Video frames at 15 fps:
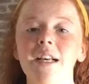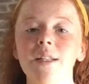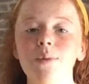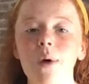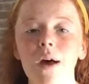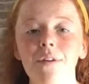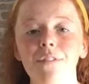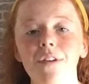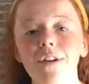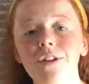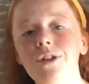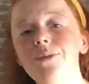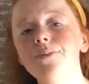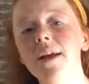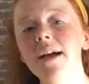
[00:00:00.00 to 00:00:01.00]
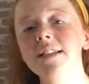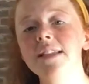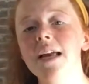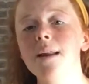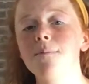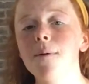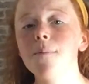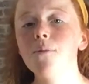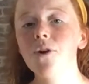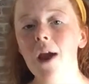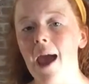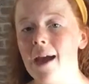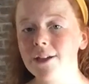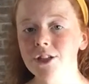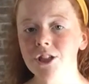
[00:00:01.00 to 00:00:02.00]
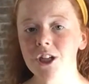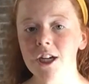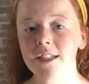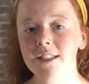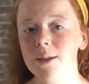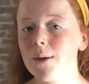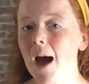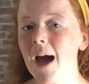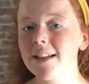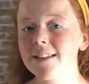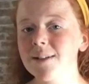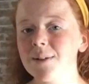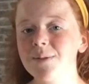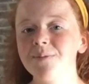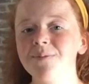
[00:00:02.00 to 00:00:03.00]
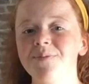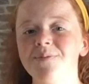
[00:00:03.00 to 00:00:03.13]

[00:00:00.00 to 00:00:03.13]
as well for your thumbnails and a bit more extra to add to them.